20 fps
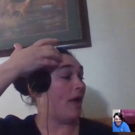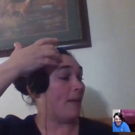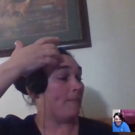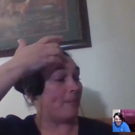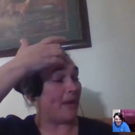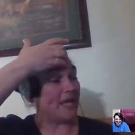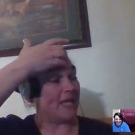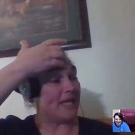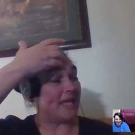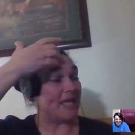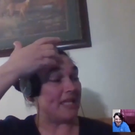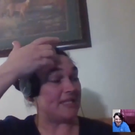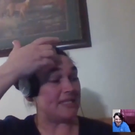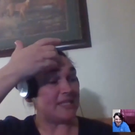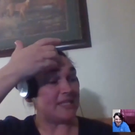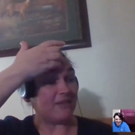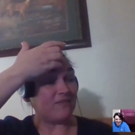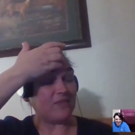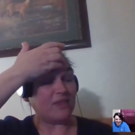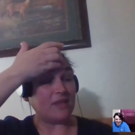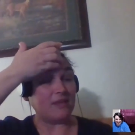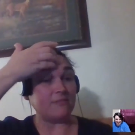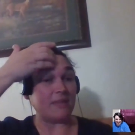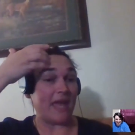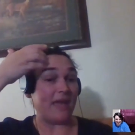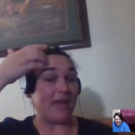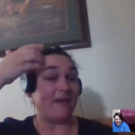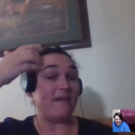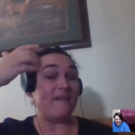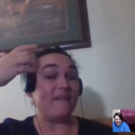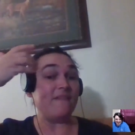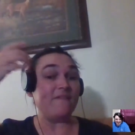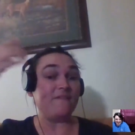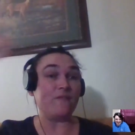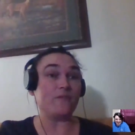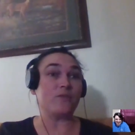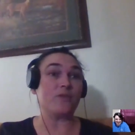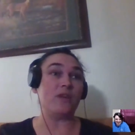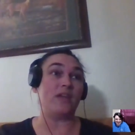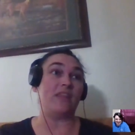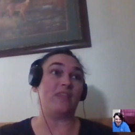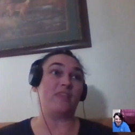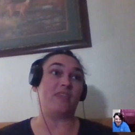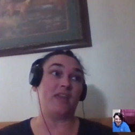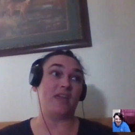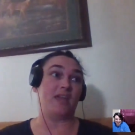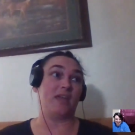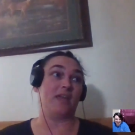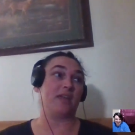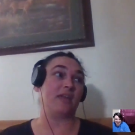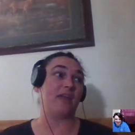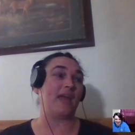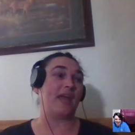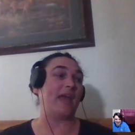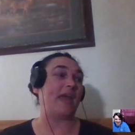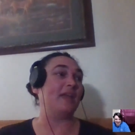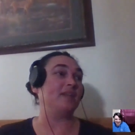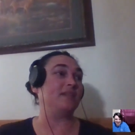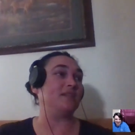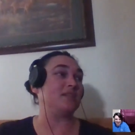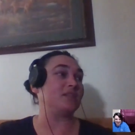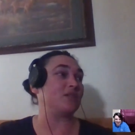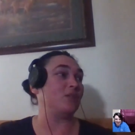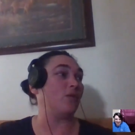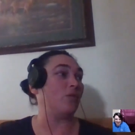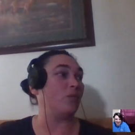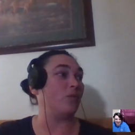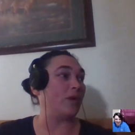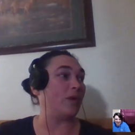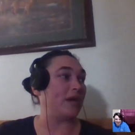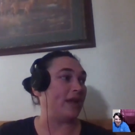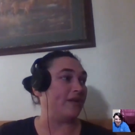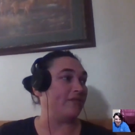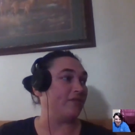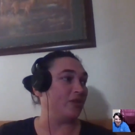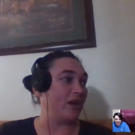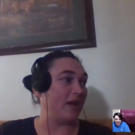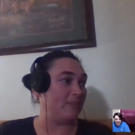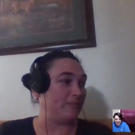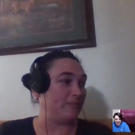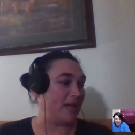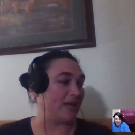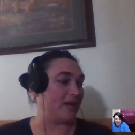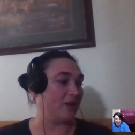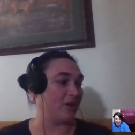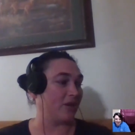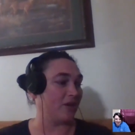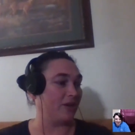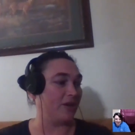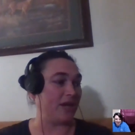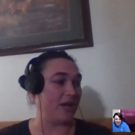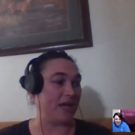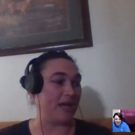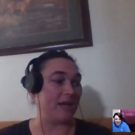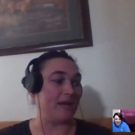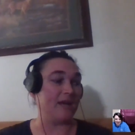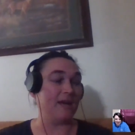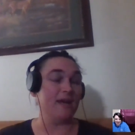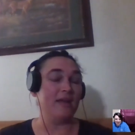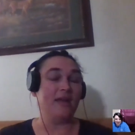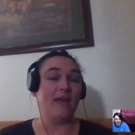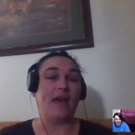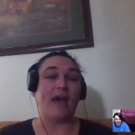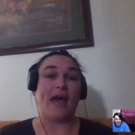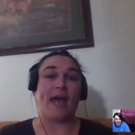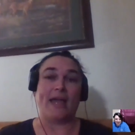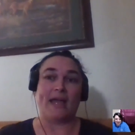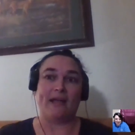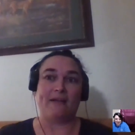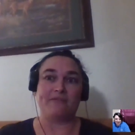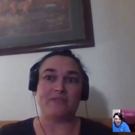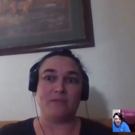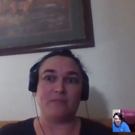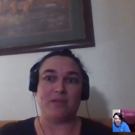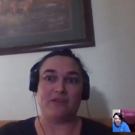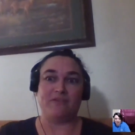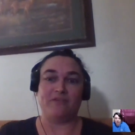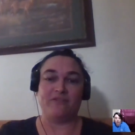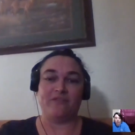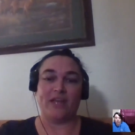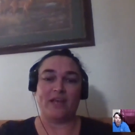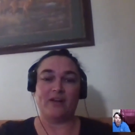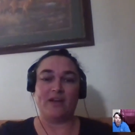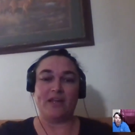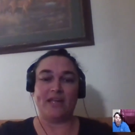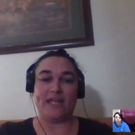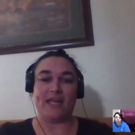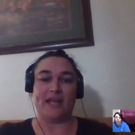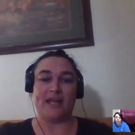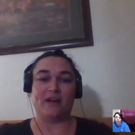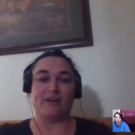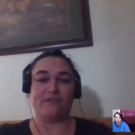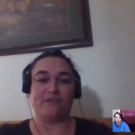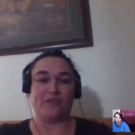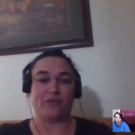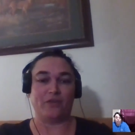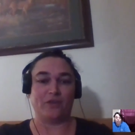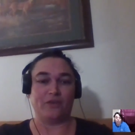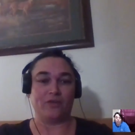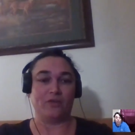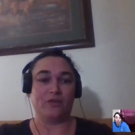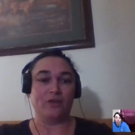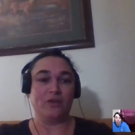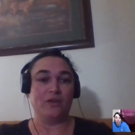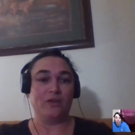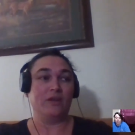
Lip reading: my kids give them everything. And so whenever I make curry, I have to be very careful